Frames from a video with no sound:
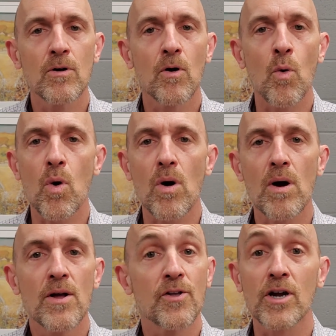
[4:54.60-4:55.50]

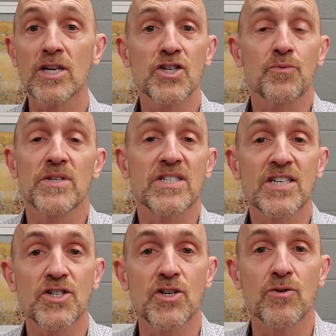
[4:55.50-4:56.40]
or they're going to just
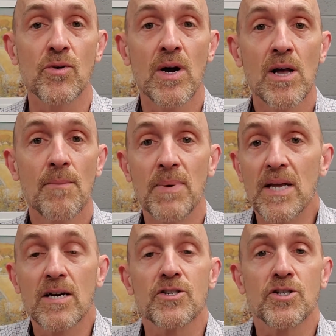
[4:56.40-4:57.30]
resist you
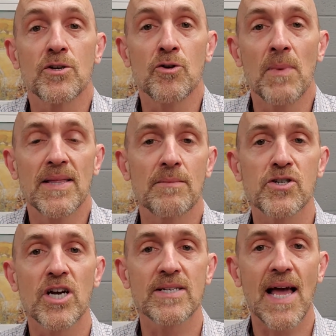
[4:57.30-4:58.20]
because you made them
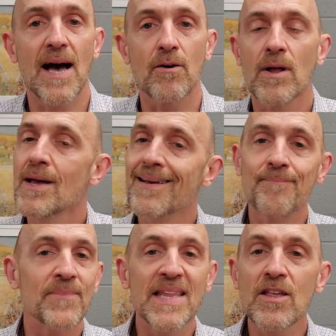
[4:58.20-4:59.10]
shut down.
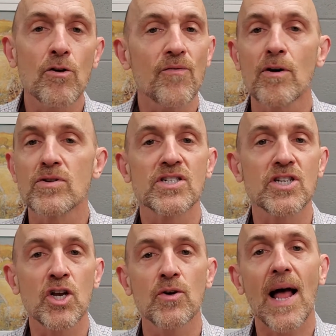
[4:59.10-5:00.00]
Neither of those is a
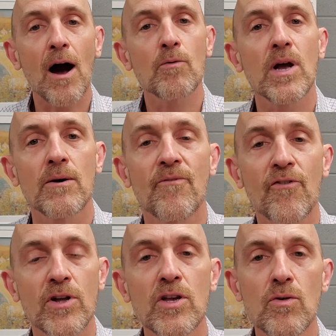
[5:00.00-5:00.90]
good outcome for
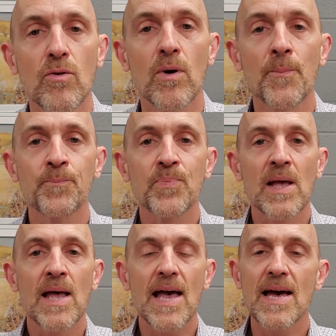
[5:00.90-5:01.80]
you.
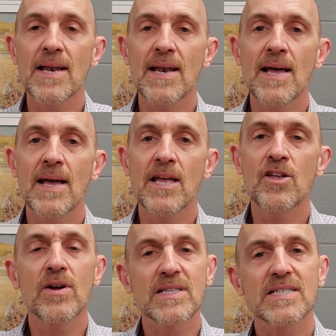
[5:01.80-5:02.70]
And
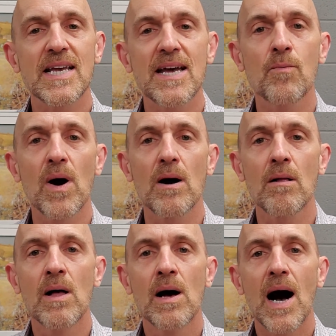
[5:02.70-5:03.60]
you can say,
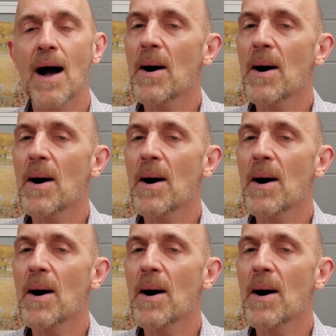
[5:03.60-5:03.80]
well, I'm a